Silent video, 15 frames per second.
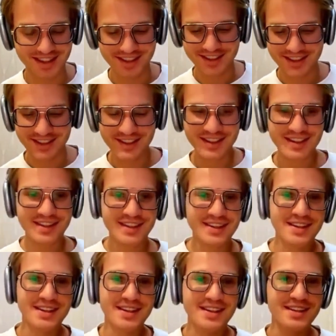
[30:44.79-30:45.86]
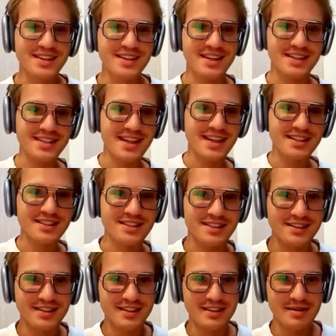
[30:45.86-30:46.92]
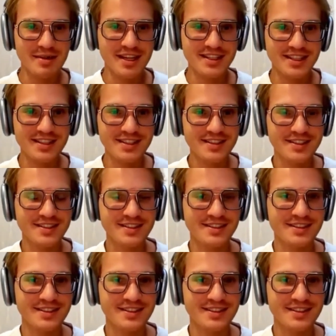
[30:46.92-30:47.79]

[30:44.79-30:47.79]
is. Does that make sense?